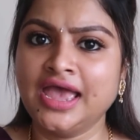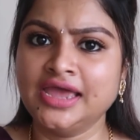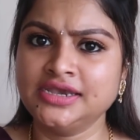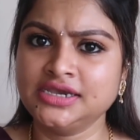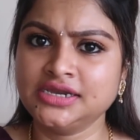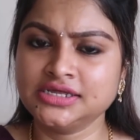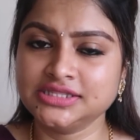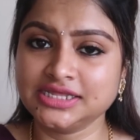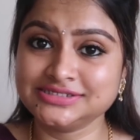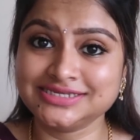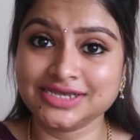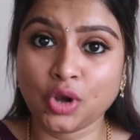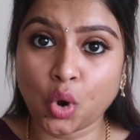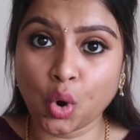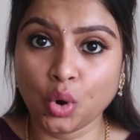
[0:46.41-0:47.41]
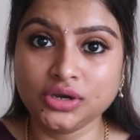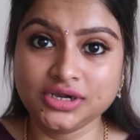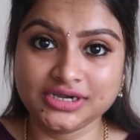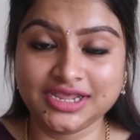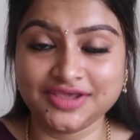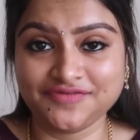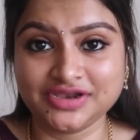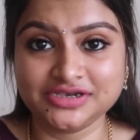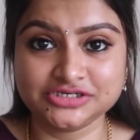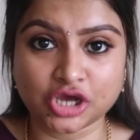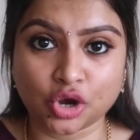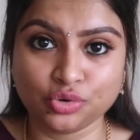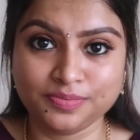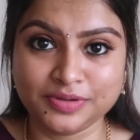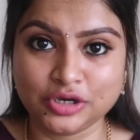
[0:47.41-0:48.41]
And there's a code given
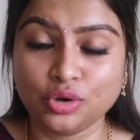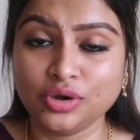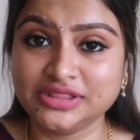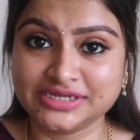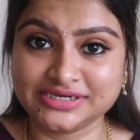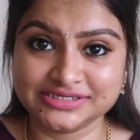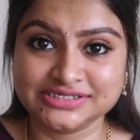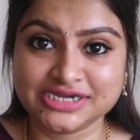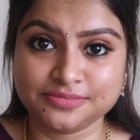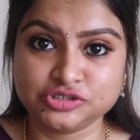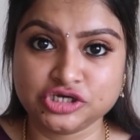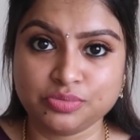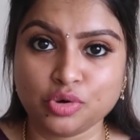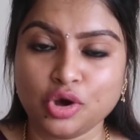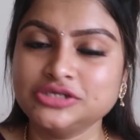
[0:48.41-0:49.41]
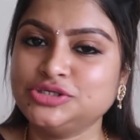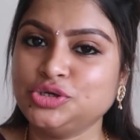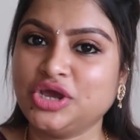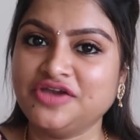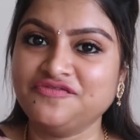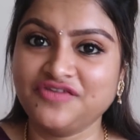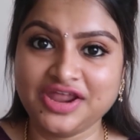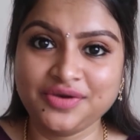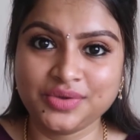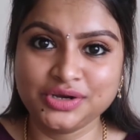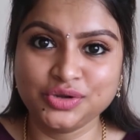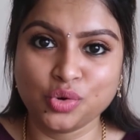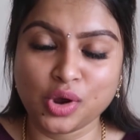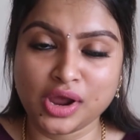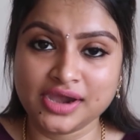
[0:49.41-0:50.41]
down below in the description box. You can very
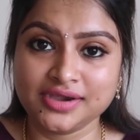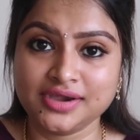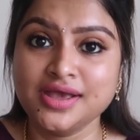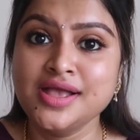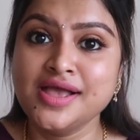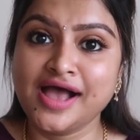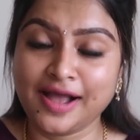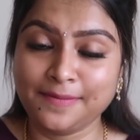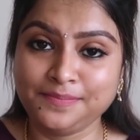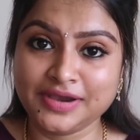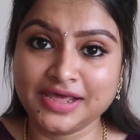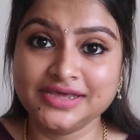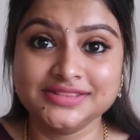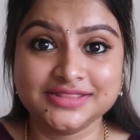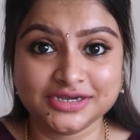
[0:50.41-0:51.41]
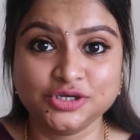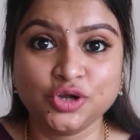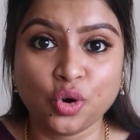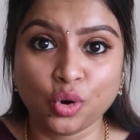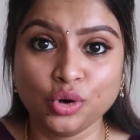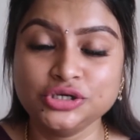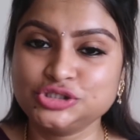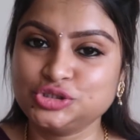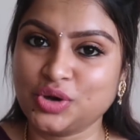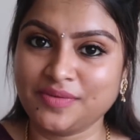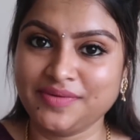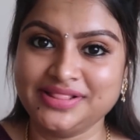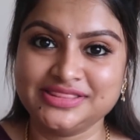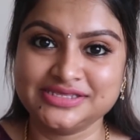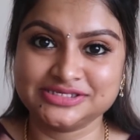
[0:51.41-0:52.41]
well go and apply that code to
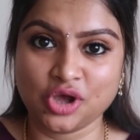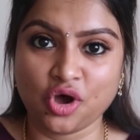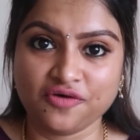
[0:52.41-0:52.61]
avail this